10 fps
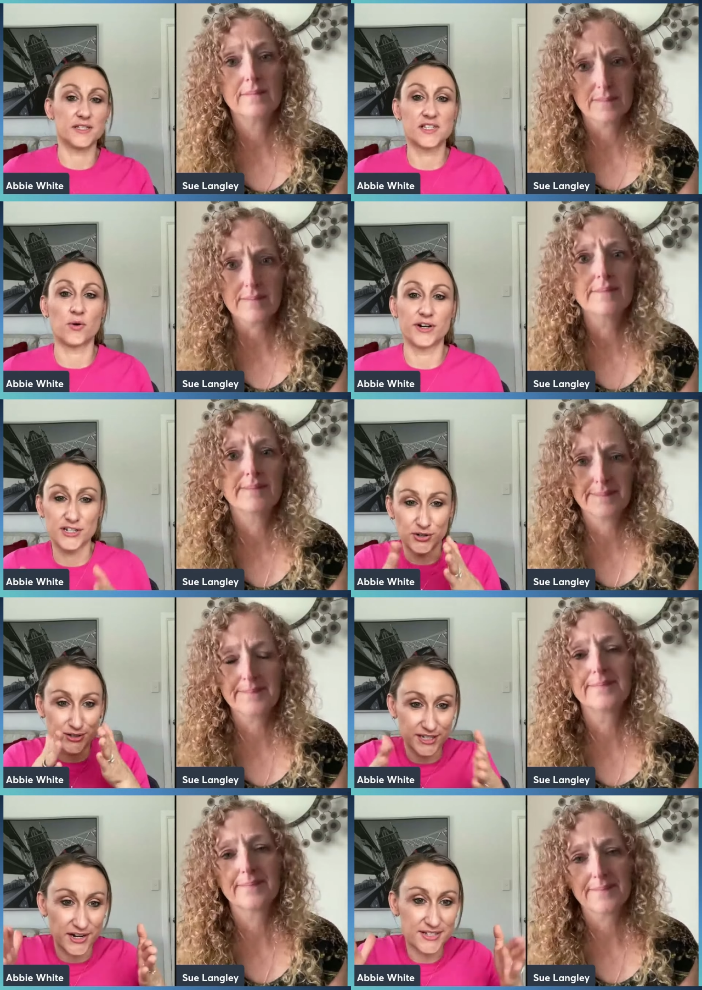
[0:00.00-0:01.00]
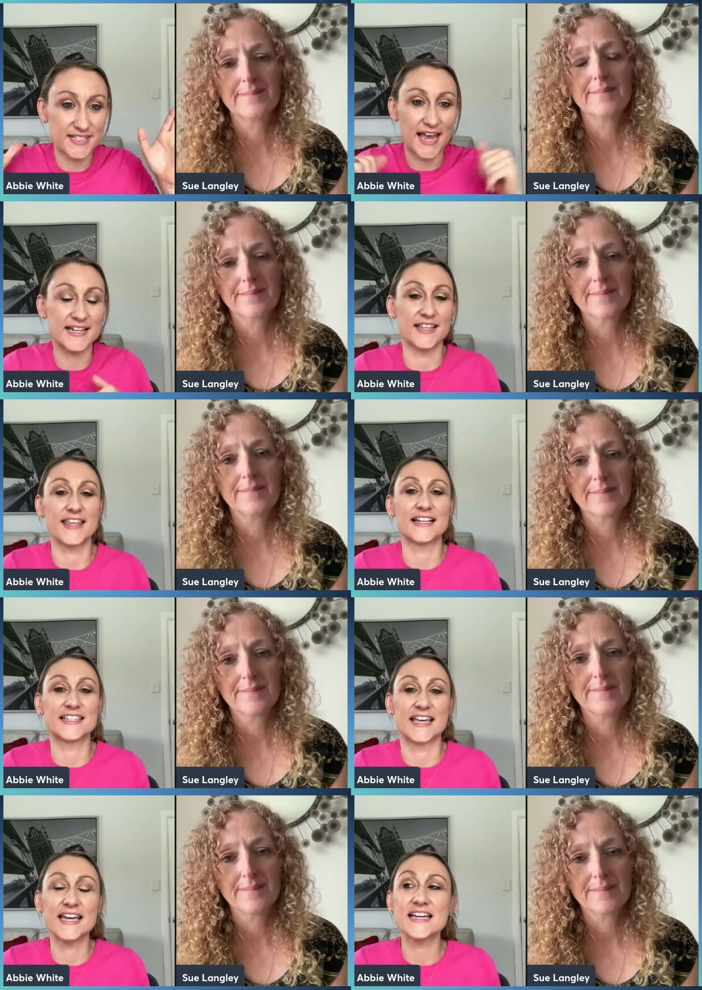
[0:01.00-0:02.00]
Speaker 1: and so mm. on it's mm. not you know set and
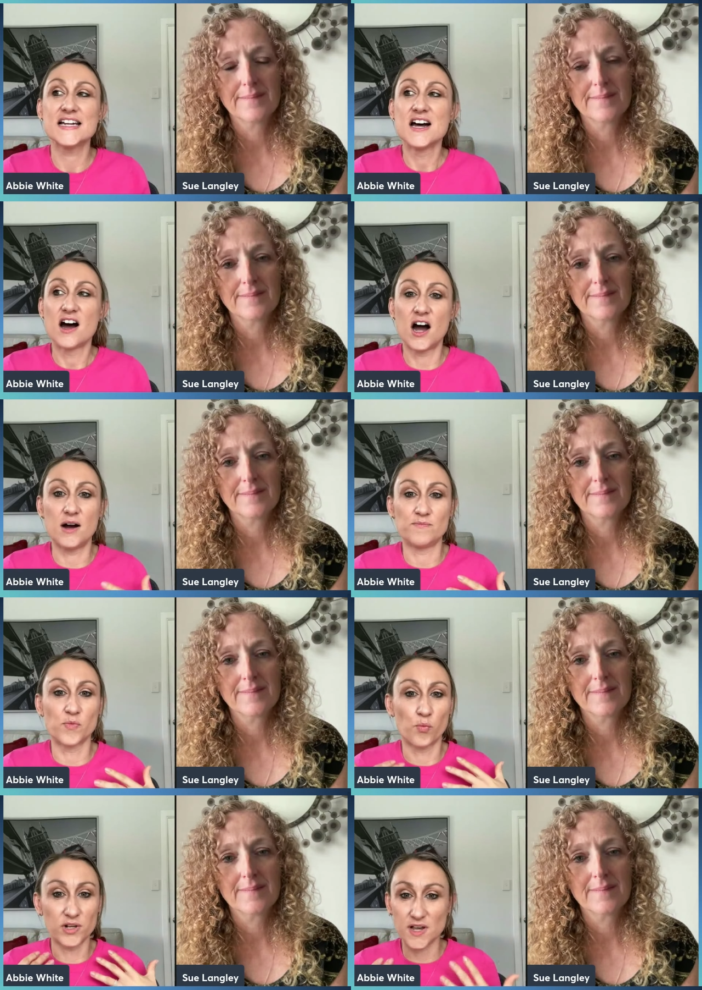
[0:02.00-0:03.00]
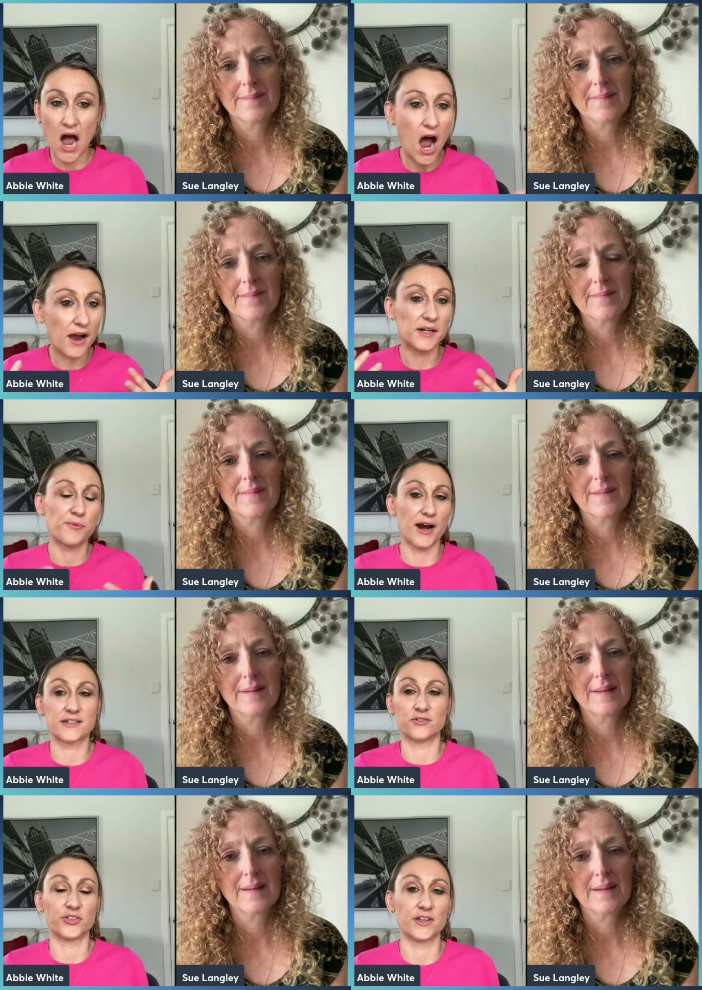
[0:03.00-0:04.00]
that's it um, what's a highly
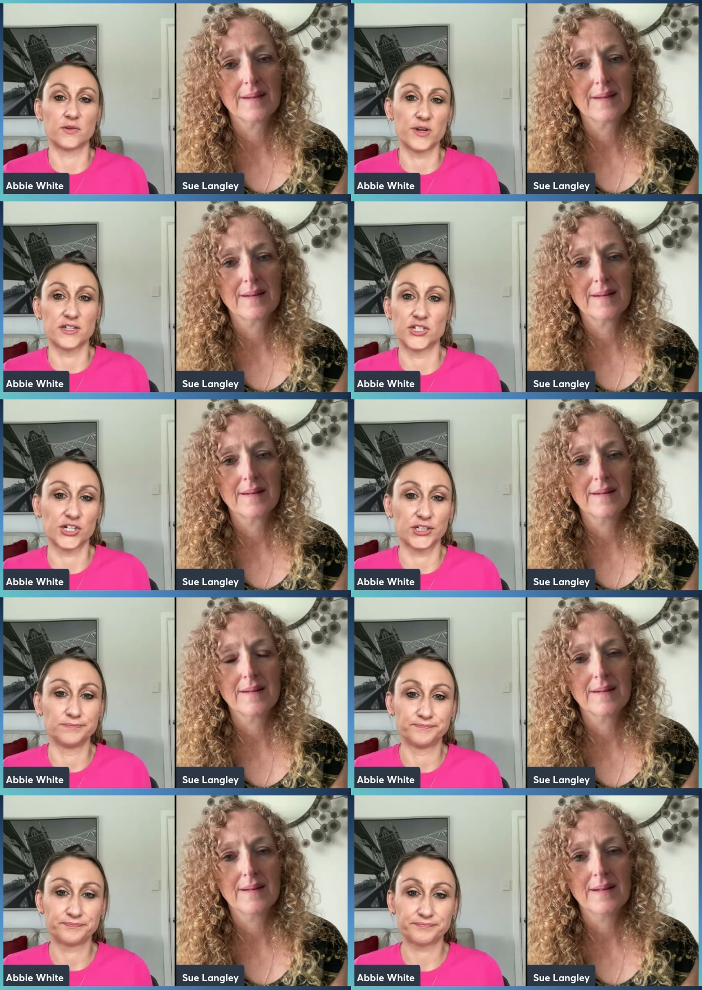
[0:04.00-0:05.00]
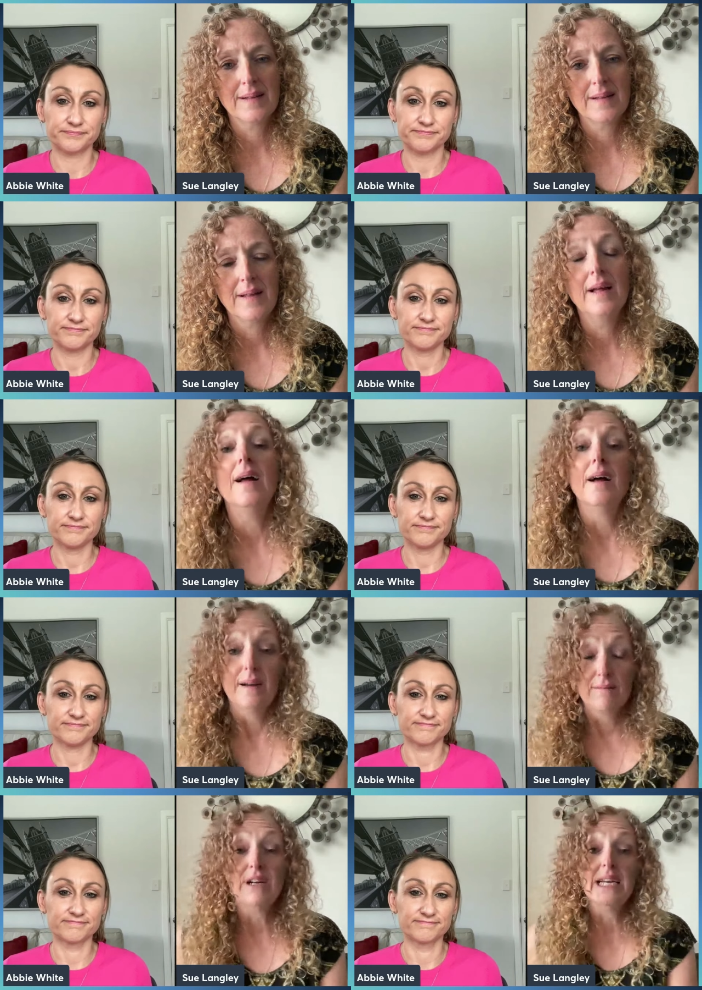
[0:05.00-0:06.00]
practical thing that we can do
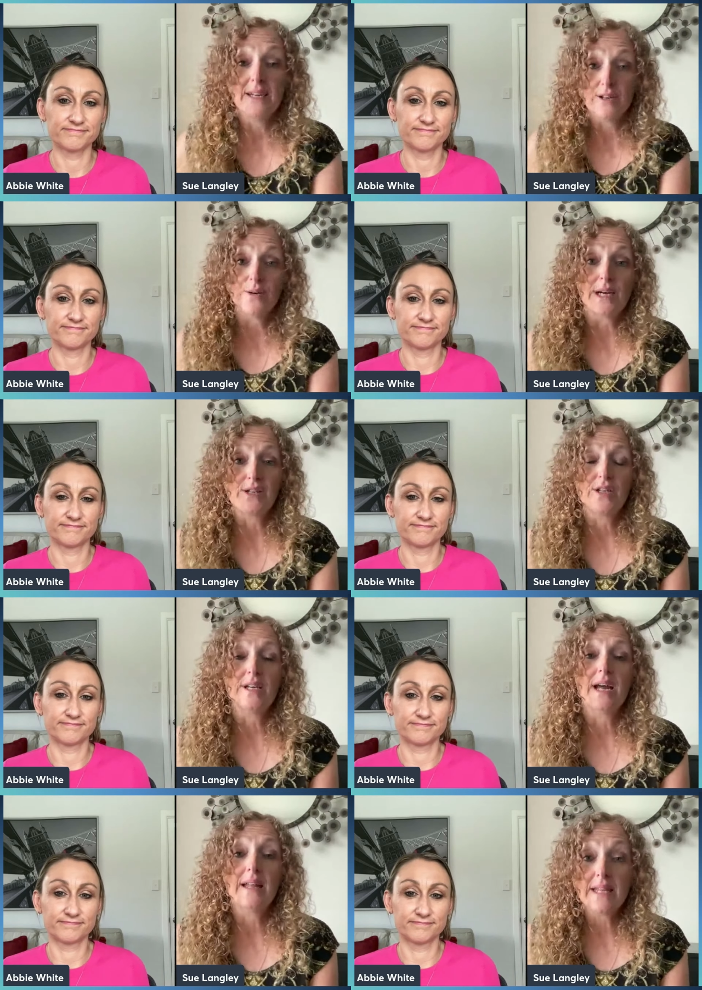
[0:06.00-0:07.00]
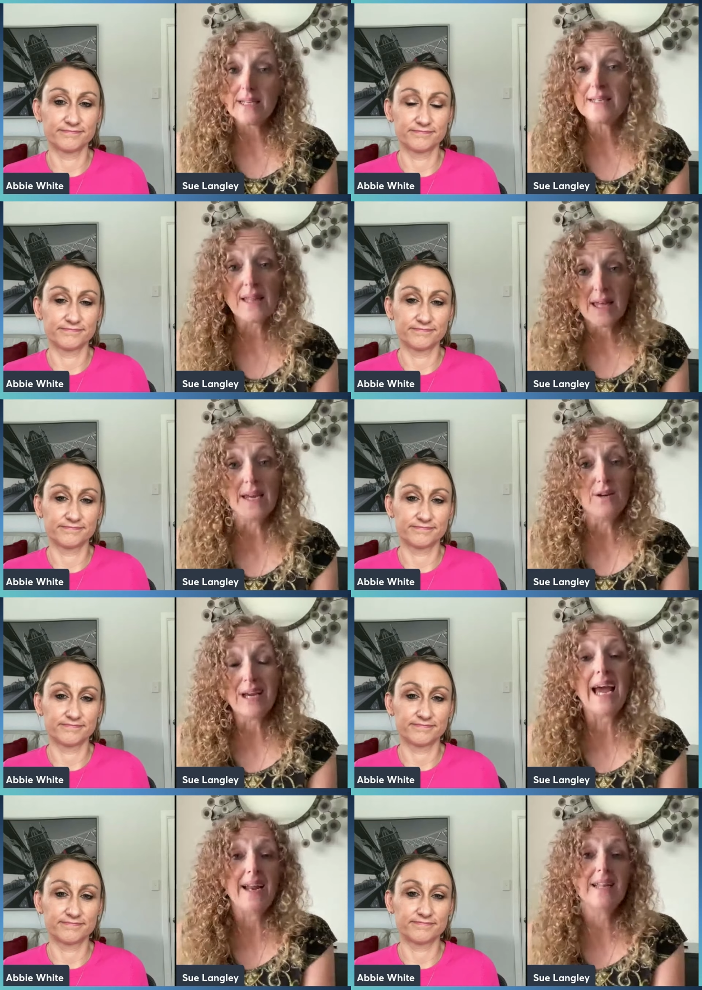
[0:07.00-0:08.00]
Speaker 2: a really good question. And this is the thing, you
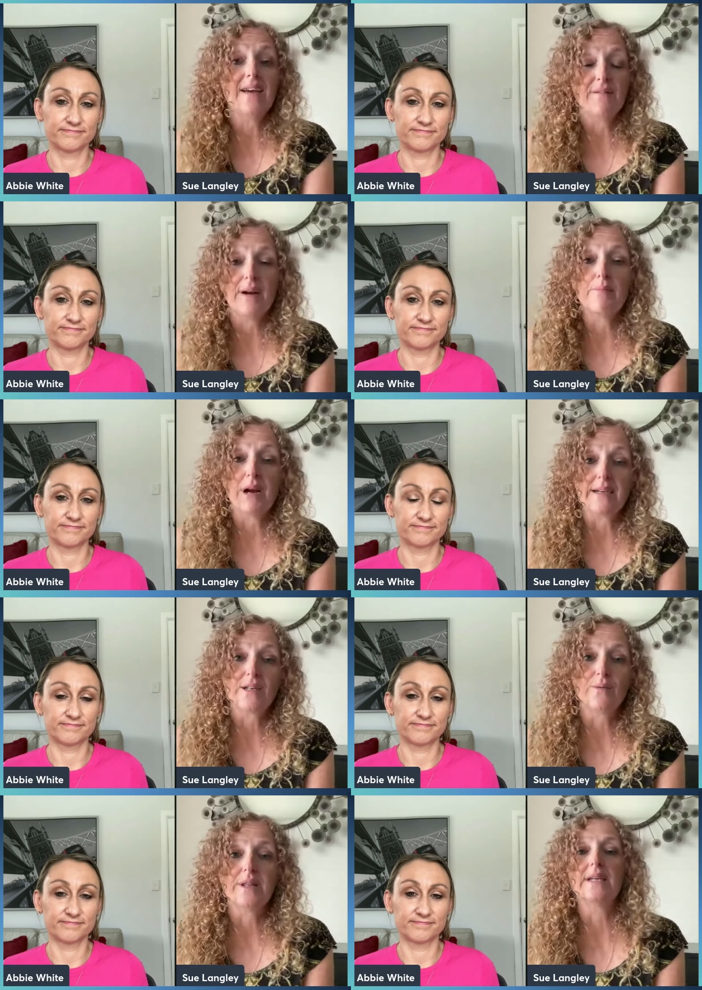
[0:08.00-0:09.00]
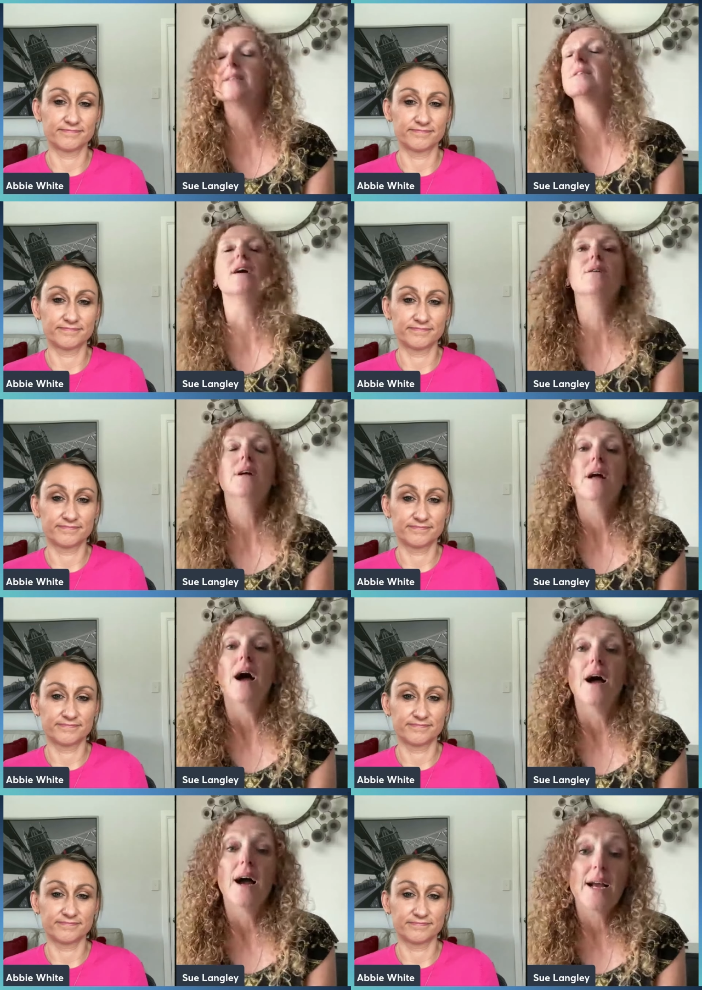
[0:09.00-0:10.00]
can get very practical with this. So,
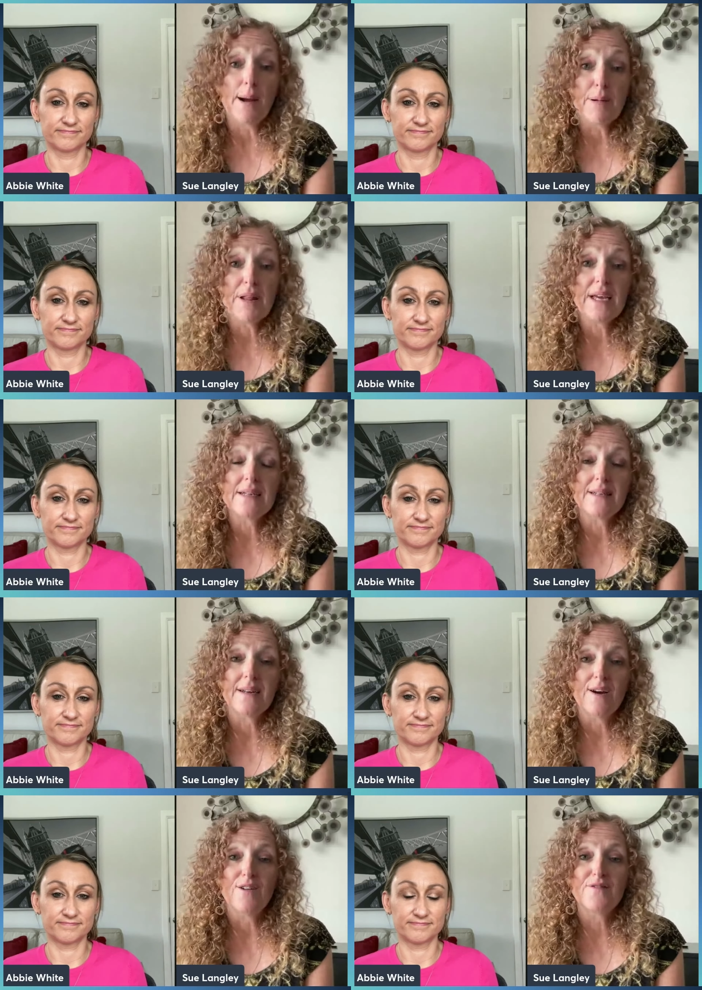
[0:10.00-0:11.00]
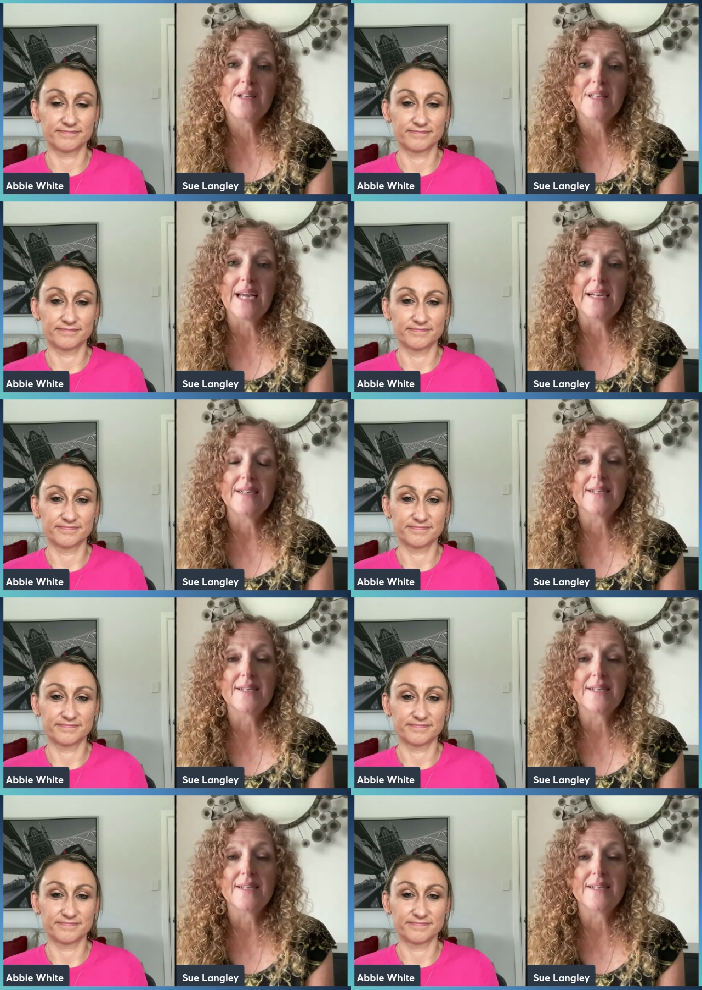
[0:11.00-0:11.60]
uh, a couple of things that I often say to